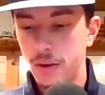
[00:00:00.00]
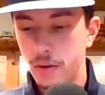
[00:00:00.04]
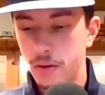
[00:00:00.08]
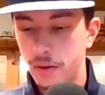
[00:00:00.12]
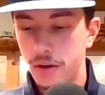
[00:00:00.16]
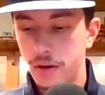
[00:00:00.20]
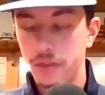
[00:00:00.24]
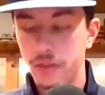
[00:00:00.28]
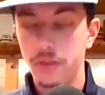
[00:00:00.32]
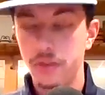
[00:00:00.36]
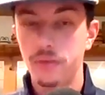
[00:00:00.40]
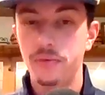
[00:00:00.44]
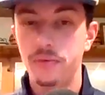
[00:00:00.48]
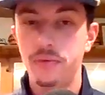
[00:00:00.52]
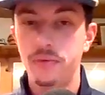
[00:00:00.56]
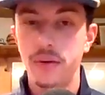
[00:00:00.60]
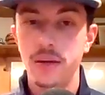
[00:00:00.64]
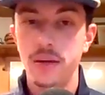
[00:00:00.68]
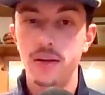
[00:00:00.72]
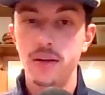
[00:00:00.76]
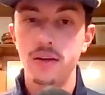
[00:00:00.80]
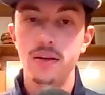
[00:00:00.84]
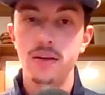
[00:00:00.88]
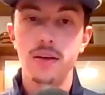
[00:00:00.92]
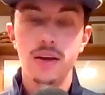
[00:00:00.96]
Go
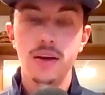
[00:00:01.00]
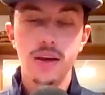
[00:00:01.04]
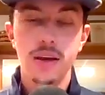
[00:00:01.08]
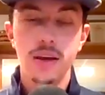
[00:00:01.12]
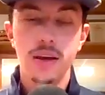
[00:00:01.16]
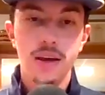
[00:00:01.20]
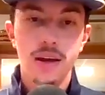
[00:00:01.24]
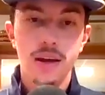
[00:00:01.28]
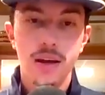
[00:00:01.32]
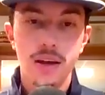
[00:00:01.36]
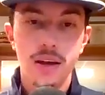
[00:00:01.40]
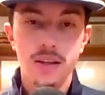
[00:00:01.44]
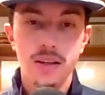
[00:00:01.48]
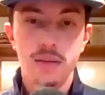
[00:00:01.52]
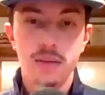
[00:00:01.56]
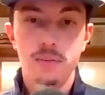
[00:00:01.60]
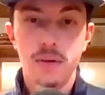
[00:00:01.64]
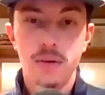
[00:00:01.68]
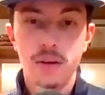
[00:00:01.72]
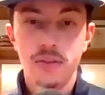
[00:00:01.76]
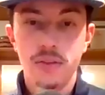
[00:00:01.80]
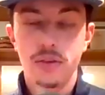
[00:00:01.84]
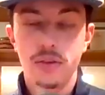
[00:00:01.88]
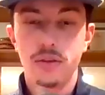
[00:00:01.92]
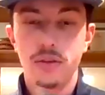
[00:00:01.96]
undefeated in the
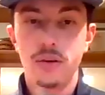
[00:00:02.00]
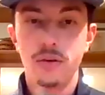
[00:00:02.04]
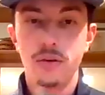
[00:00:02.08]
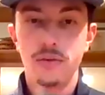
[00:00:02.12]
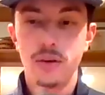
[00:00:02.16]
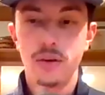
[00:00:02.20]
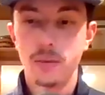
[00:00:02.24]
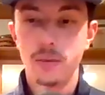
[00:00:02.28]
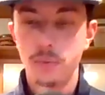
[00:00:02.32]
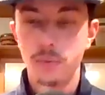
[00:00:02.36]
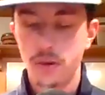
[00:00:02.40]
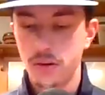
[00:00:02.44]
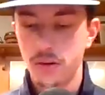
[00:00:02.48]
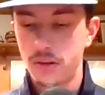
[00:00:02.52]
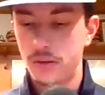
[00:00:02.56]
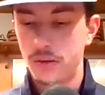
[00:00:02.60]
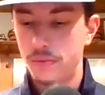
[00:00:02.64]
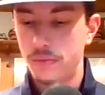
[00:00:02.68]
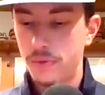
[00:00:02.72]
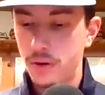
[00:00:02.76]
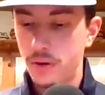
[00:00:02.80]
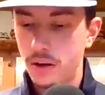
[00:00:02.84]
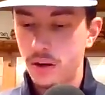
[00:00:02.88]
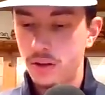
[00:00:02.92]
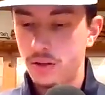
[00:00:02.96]
month of November
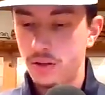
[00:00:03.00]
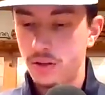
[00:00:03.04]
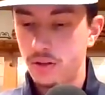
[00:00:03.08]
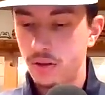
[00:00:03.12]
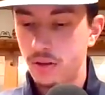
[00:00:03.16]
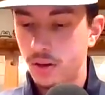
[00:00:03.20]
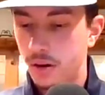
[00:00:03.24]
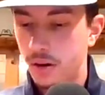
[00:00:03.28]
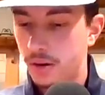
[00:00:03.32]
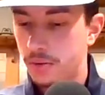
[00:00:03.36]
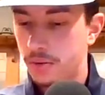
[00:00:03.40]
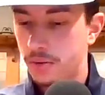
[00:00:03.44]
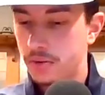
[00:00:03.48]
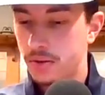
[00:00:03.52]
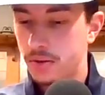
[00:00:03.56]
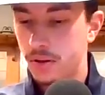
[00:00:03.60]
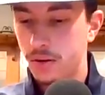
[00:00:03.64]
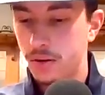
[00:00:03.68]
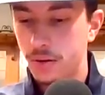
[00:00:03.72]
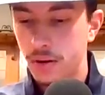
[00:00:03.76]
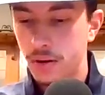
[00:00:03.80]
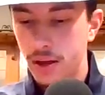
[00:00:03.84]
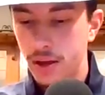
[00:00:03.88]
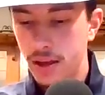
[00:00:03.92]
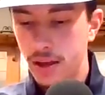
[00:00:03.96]
to finish it off.
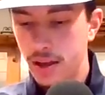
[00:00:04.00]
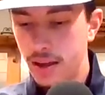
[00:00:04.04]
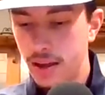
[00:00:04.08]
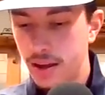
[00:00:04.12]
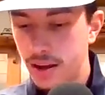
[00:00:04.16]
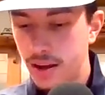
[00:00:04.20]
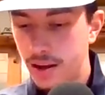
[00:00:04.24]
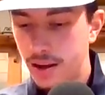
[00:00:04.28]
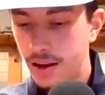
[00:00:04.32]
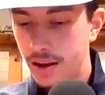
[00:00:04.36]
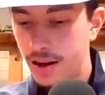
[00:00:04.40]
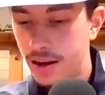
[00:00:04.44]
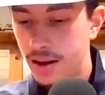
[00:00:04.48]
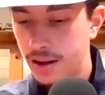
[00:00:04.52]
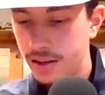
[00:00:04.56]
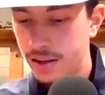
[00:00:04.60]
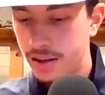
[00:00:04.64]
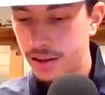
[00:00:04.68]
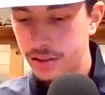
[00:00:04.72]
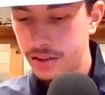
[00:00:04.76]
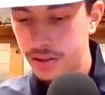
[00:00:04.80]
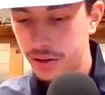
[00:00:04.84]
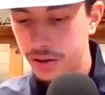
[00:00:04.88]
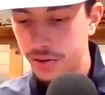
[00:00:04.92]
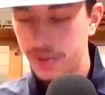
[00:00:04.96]
So I
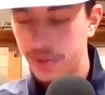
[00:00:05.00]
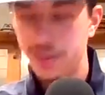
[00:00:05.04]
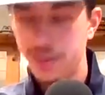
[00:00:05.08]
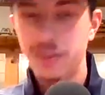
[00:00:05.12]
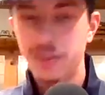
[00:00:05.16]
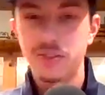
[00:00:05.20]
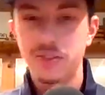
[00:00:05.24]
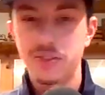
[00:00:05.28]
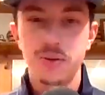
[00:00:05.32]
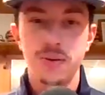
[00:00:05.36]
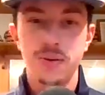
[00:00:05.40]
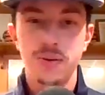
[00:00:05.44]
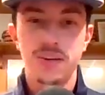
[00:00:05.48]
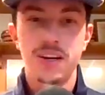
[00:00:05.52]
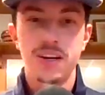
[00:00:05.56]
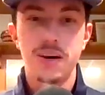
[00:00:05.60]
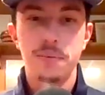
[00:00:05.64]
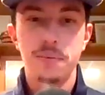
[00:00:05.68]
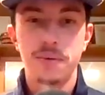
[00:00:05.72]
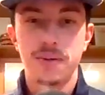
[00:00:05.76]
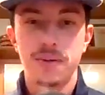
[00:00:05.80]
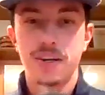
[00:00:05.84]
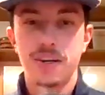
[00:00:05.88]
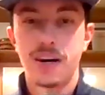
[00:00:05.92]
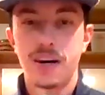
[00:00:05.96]
guess I'll get into a
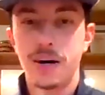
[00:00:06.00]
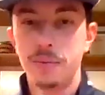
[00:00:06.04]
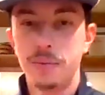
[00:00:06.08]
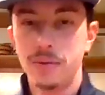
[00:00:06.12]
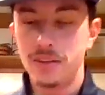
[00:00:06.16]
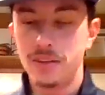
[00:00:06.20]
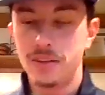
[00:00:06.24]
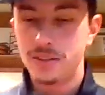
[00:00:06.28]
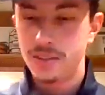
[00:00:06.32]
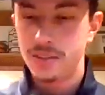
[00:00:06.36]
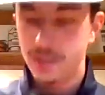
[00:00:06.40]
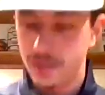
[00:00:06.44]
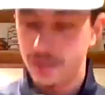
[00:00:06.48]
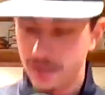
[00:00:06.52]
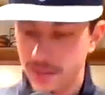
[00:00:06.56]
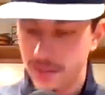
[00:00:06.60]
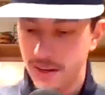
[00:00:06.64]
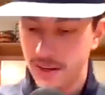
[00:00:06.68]
couple comments here.